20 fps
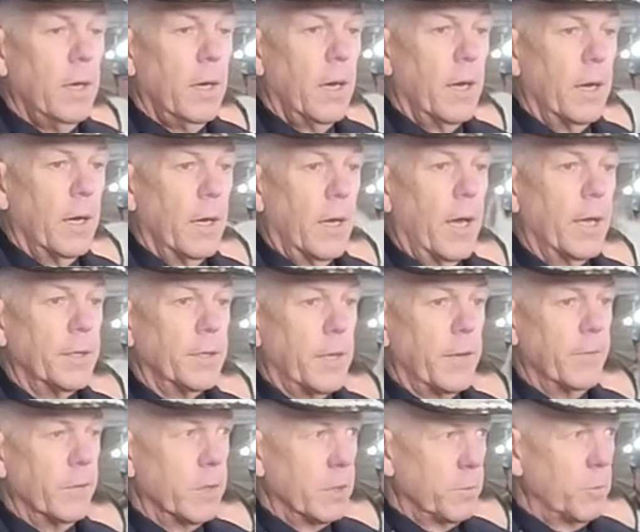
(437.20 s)
has
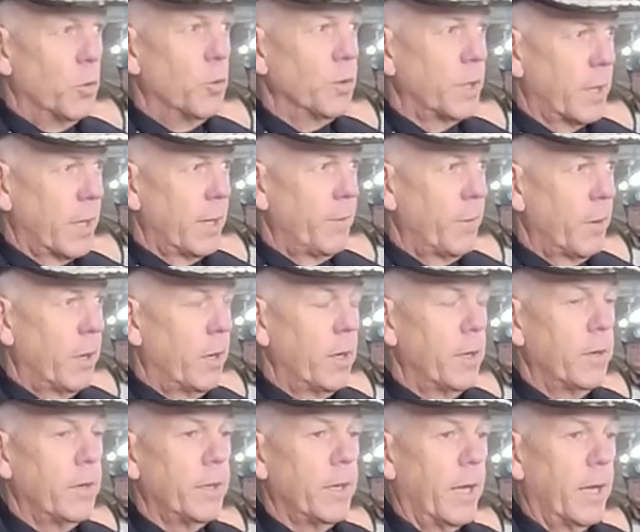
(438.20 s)
given us more to keep an eye
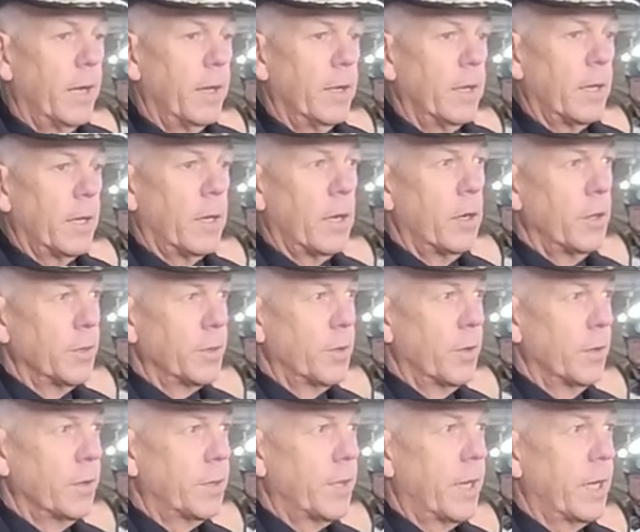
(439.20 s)
on, and the close
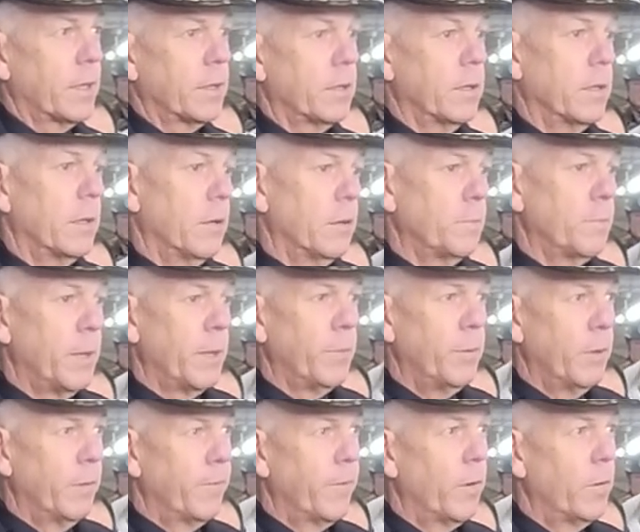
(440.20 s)
contacts and those
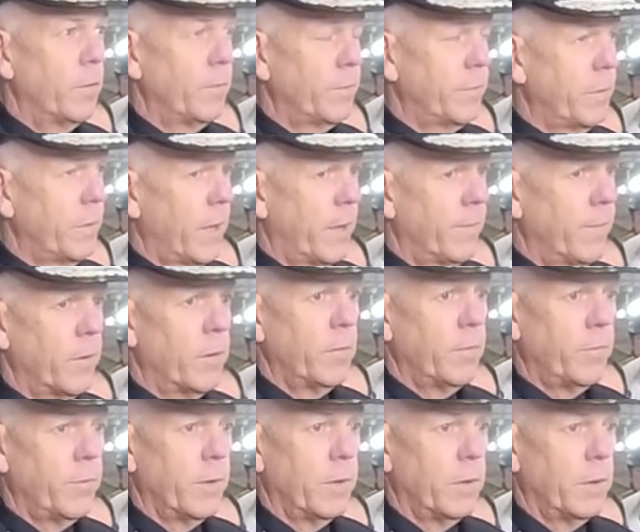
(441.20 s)
people
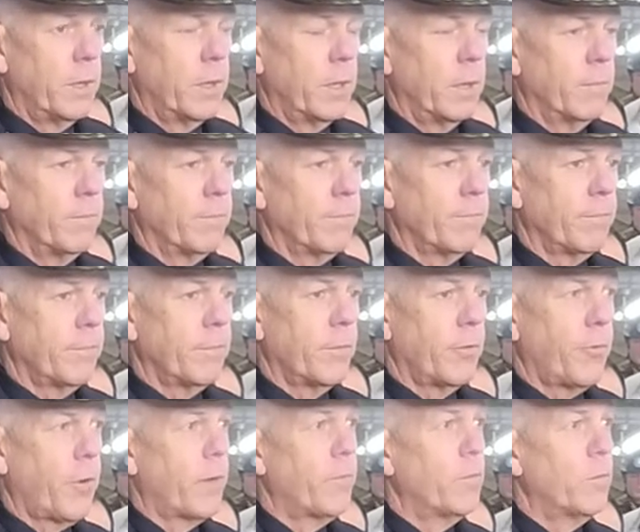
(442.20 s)
involved with
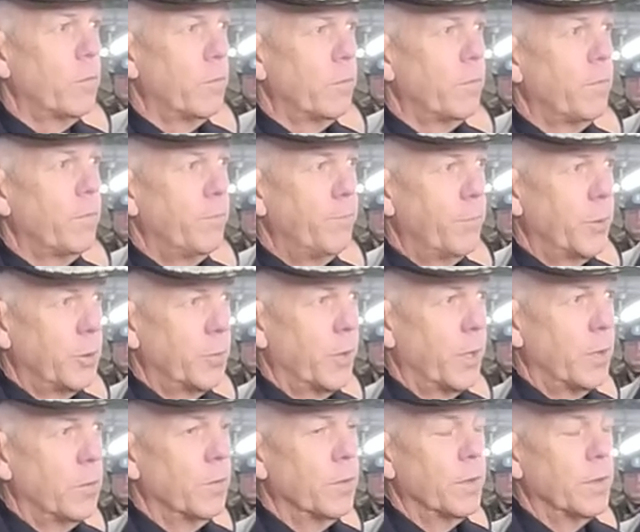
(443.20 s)
travel
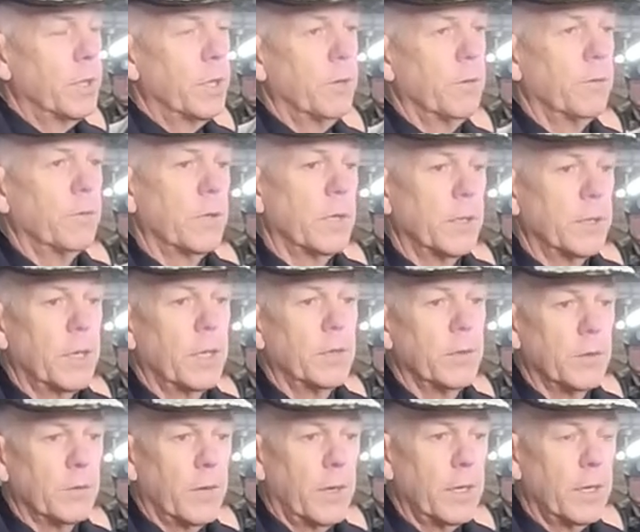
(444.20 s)
between Northern Territory and South
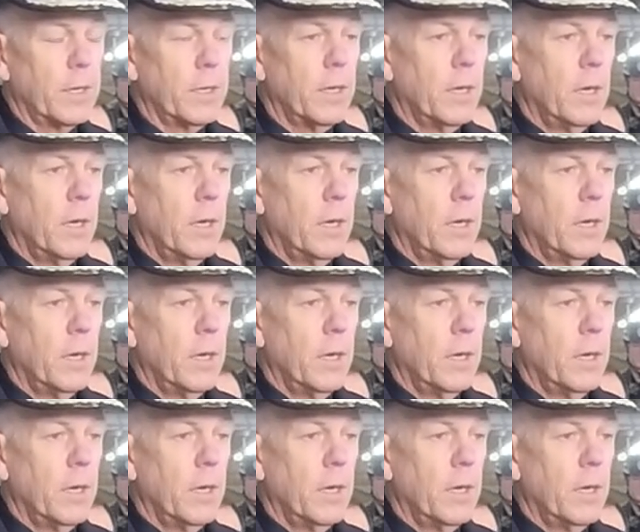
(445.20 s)
Australia.